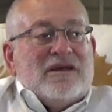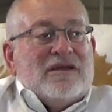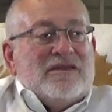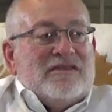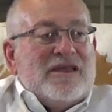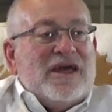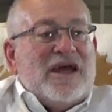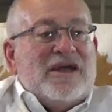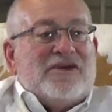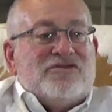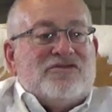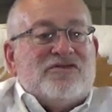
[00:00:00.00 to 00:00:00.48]

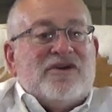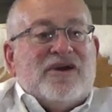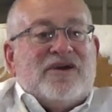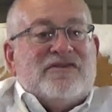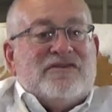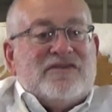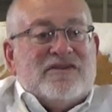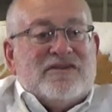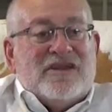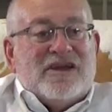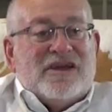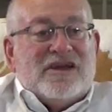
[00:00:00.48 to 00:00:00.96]
that
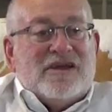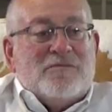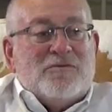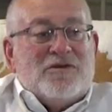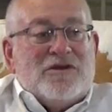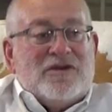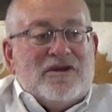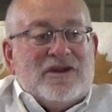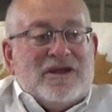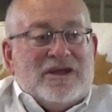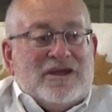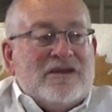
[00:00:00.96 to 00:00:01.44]
trust in the
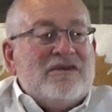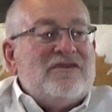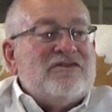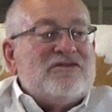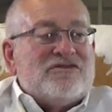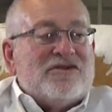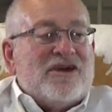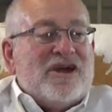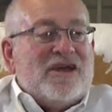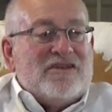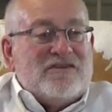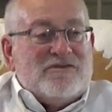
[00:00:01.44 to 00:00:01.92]
community is
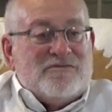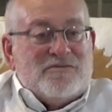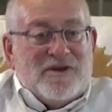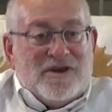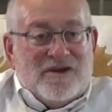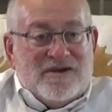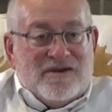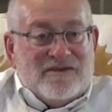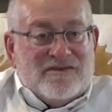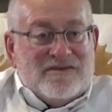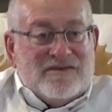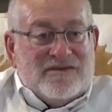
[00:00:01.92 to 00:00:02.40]

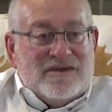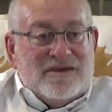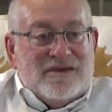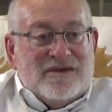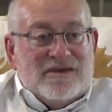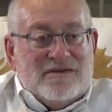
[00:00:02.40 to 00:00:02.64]
transparency.